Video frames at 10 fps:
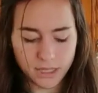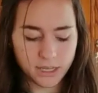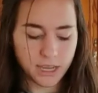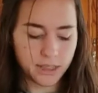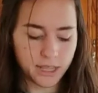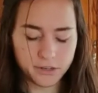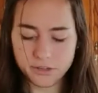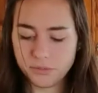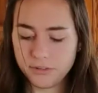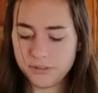Again, that
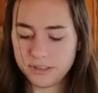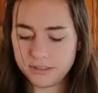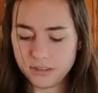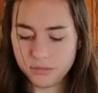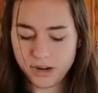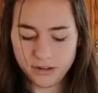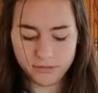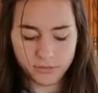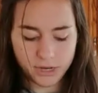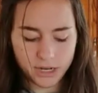just prevents the bread
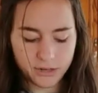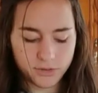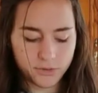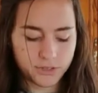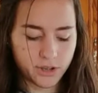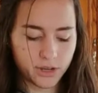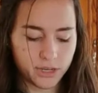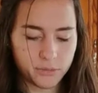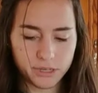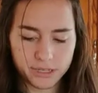from getting too
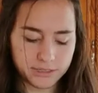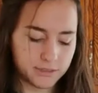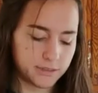soggy because